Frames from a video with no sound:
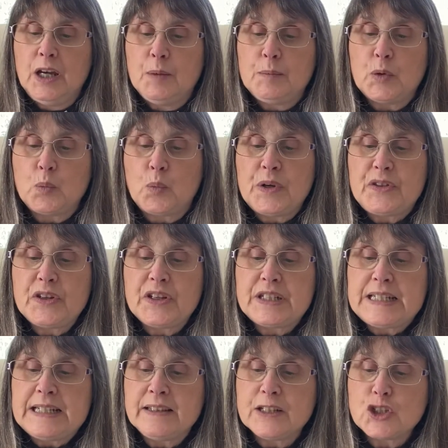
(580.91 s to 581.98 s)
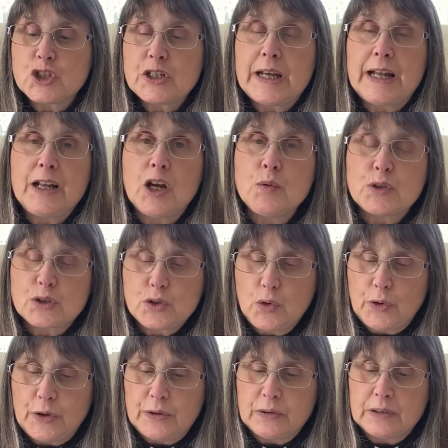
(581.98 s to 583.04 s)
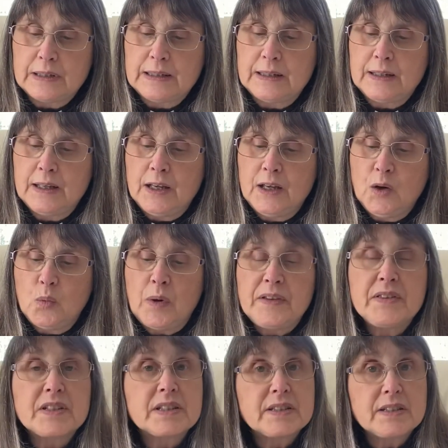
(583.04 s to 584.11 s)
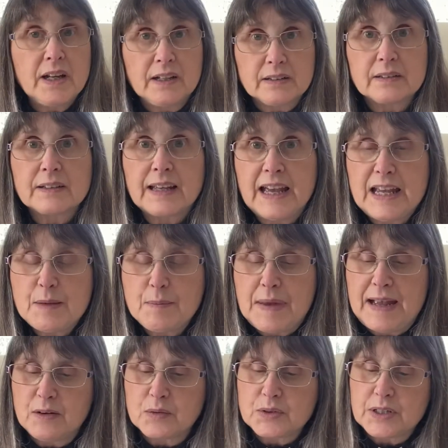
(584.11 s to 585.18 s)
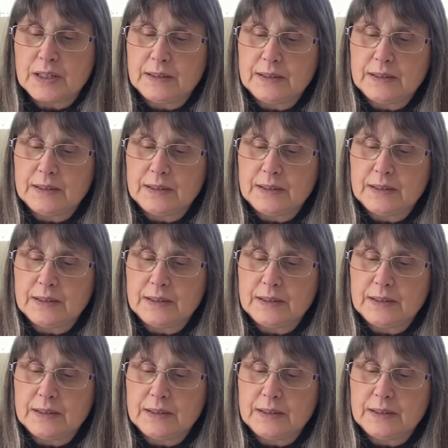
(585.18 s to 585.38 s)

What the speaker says: but withered in the shallow soil when the sun came out.